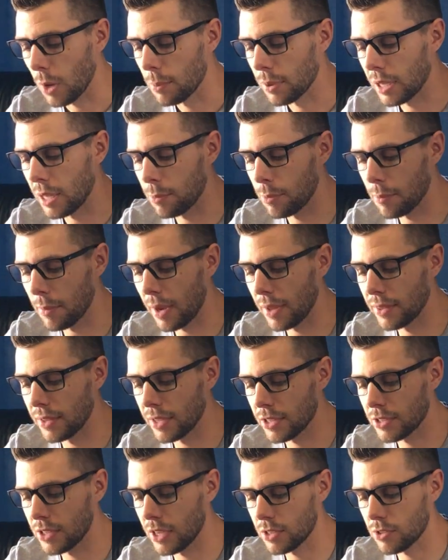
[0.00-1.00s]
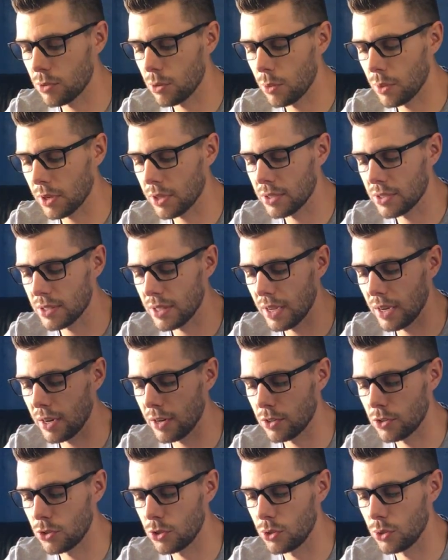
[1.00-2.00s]
But keep in mind, the accessory work is
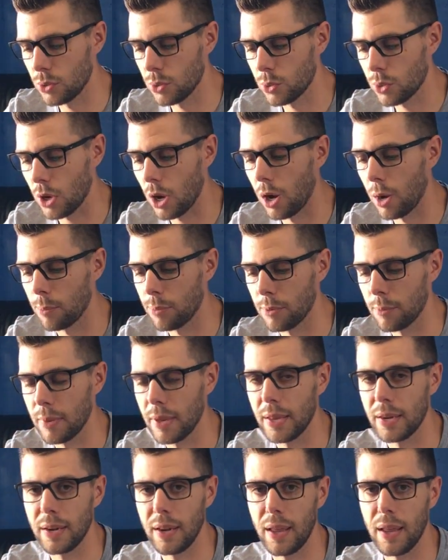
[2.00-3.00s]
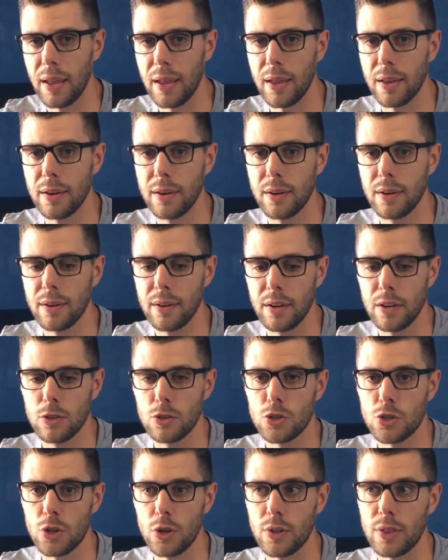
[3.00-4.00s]
there to complement and
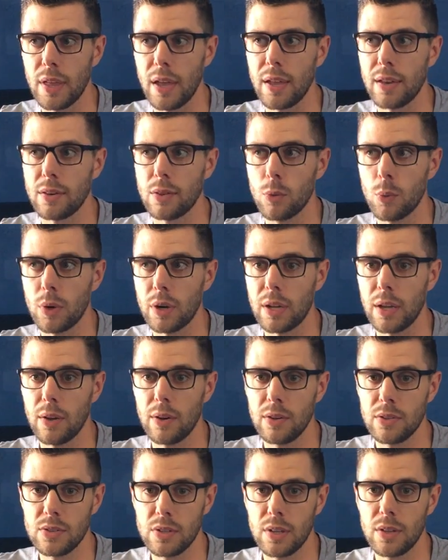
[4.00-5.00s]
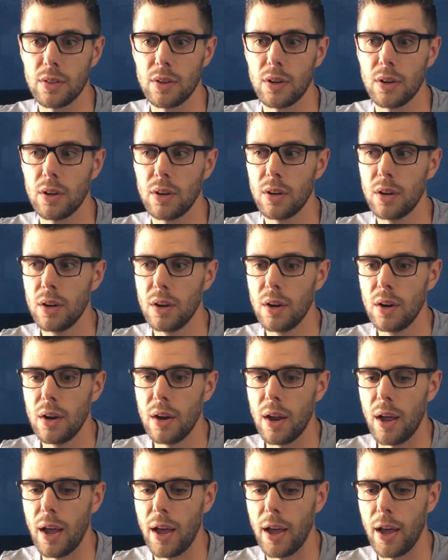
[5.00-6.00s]
ensure that the workout is either
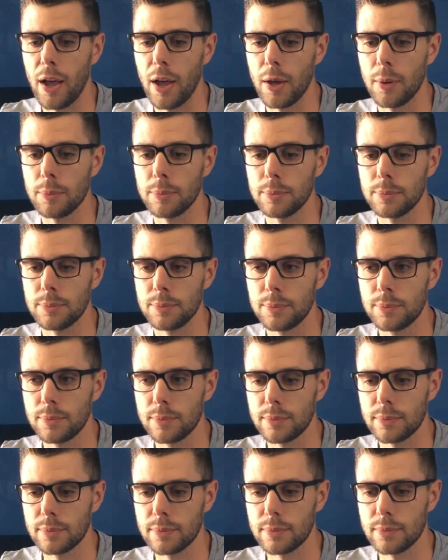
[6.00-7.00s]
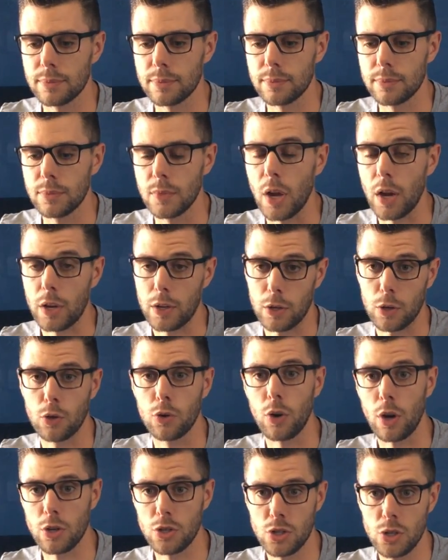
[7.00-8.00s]
not going to
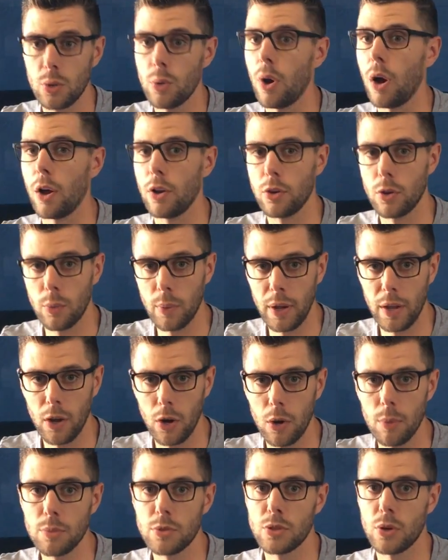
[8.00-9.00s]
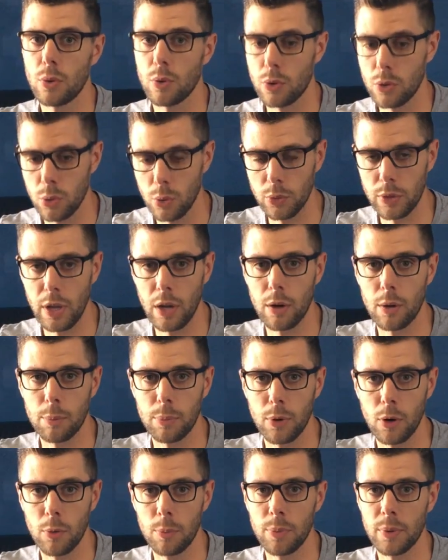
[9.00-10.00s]
crush you on your way home, so cool down
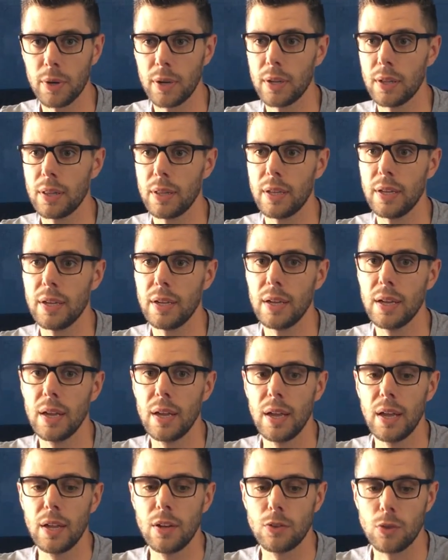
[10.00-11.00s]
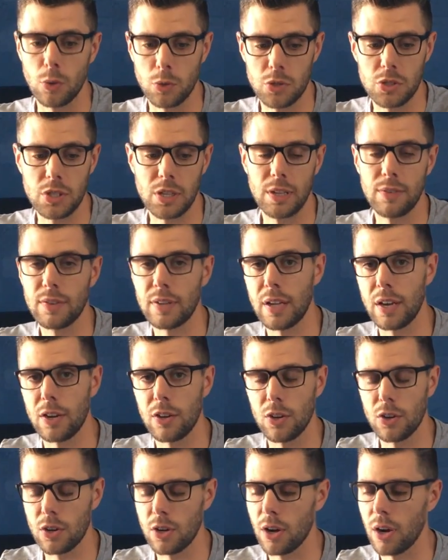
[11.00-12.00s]
appropriately, don't just leave and get
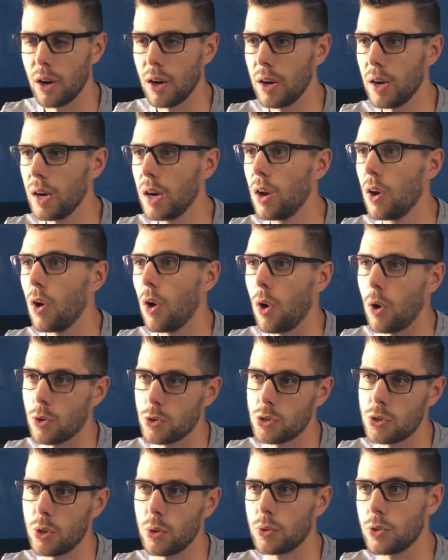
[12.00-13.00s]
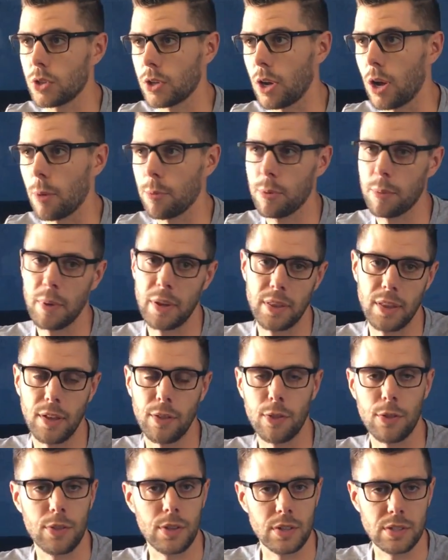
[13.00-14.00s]
in your car. Also to complement the
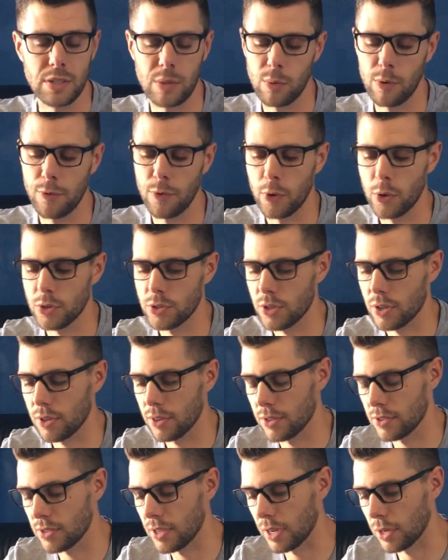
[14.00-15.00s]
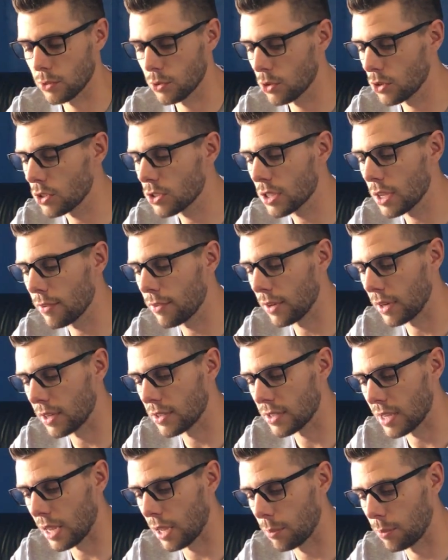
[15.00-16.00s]
other things that we're focusing on the cycle. So I'll just give you an
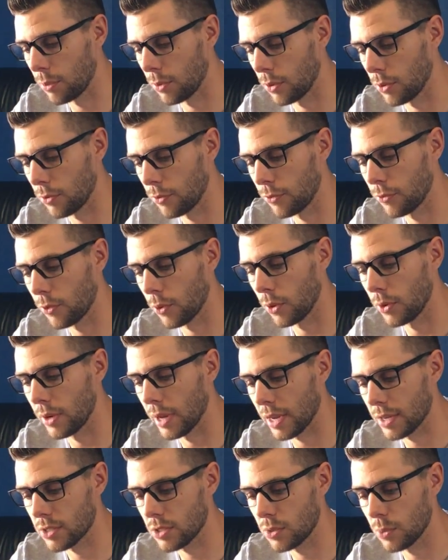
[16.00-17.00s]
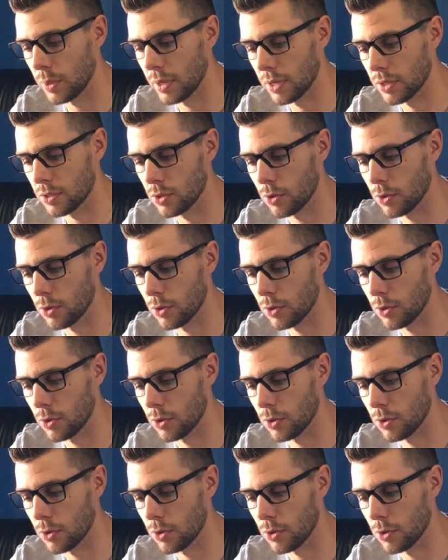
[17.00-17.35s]
example for next week.